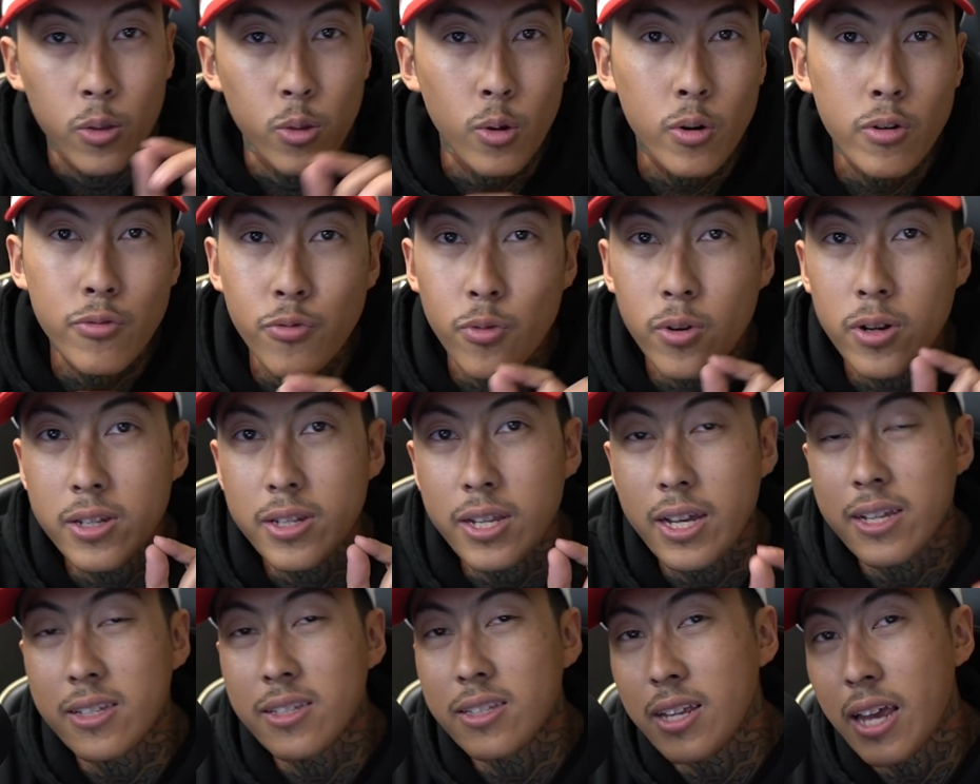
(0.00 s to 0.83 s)
North One
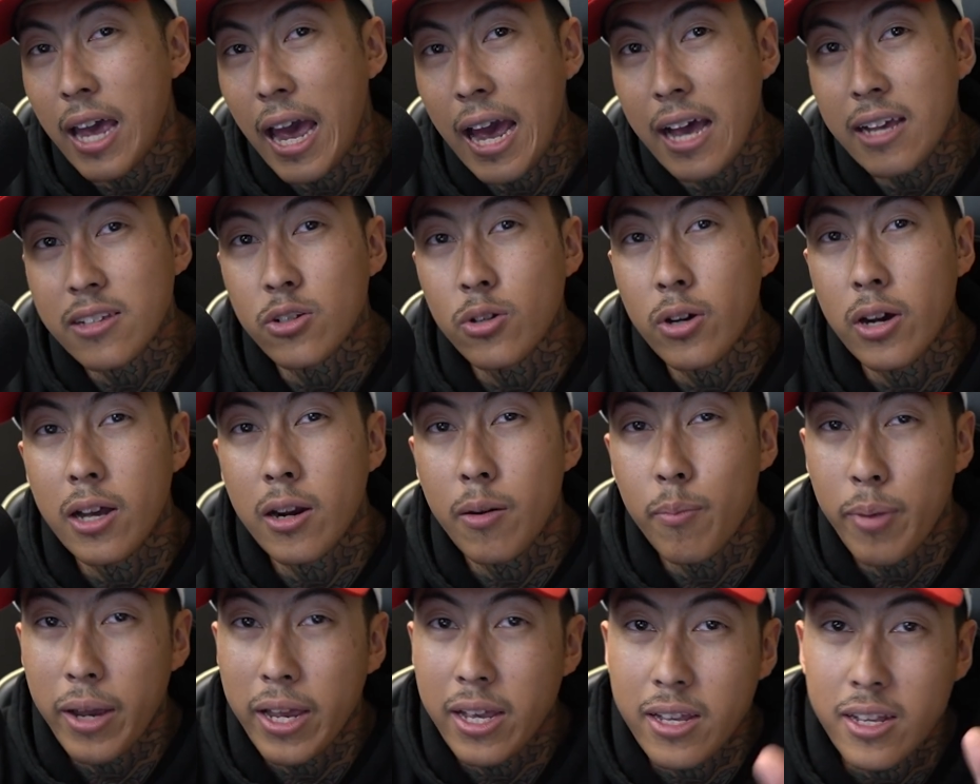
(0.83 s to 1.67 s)
takes the hassle out
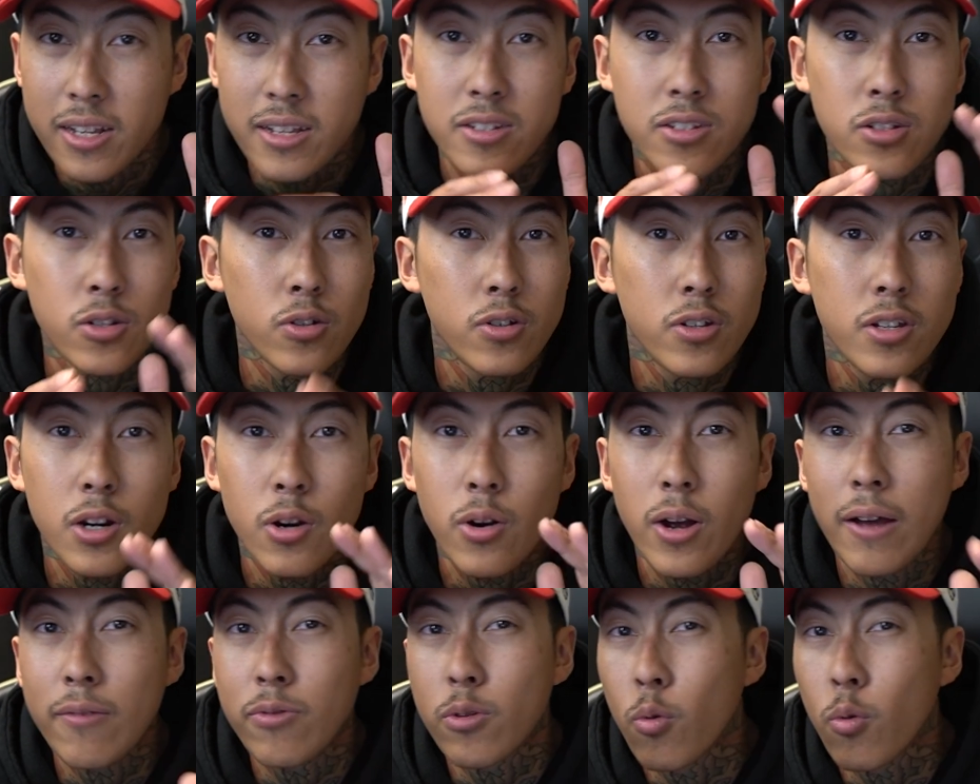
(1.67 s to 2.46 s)
of banking, so you don't have